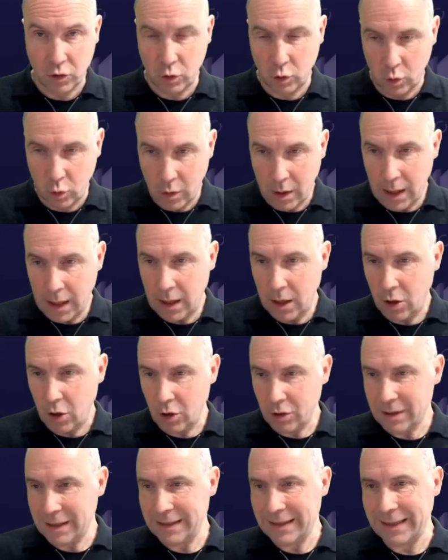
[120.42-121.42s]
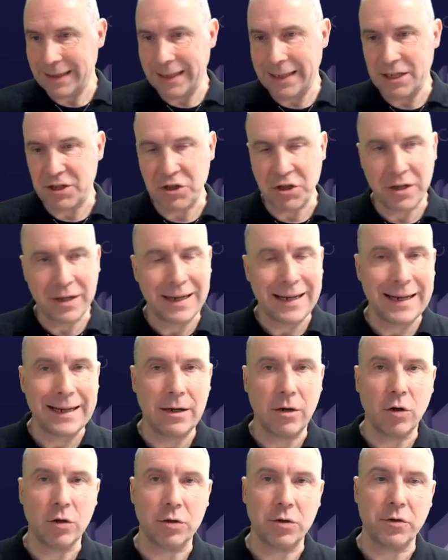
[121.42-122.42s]
2 authentication and
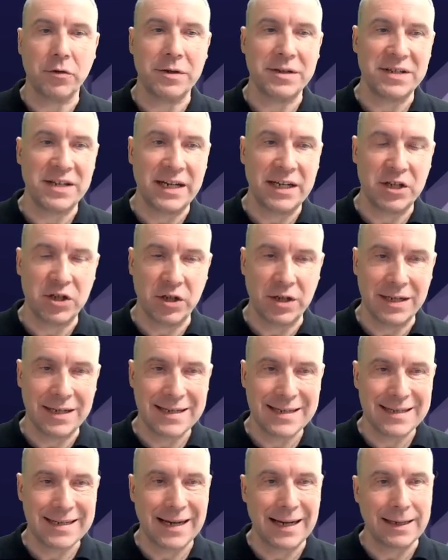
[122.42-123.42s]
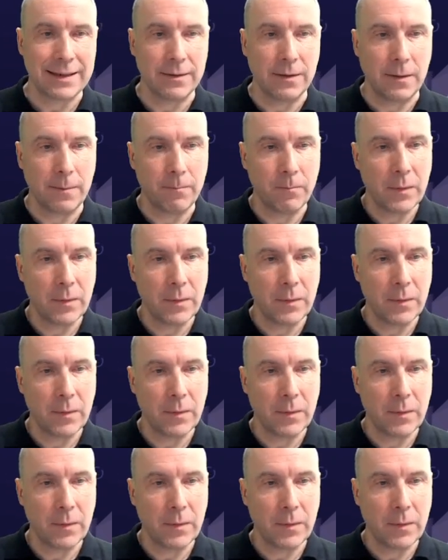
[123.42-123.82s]
authorization cycle.